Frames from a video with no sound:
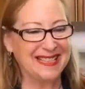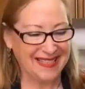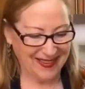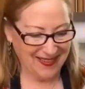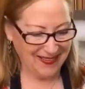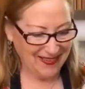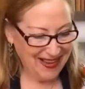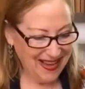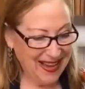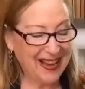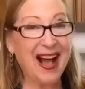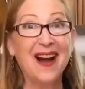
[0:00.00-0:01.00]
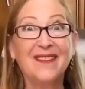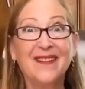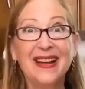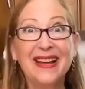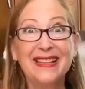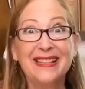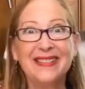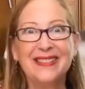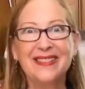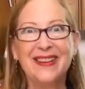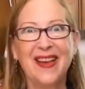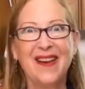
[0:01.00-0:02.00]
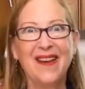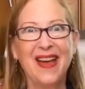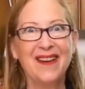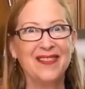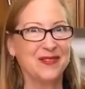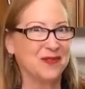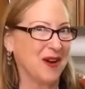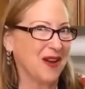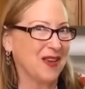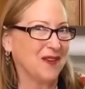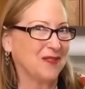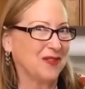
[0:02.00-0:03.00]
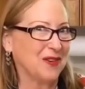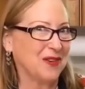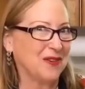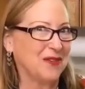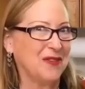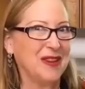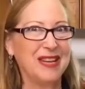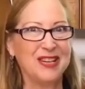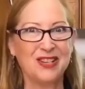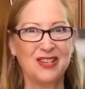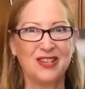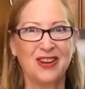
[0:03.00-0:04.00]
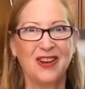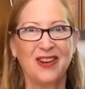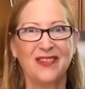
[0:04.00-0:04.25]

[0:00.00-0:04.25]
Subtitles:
So can't wait to have a try of the finished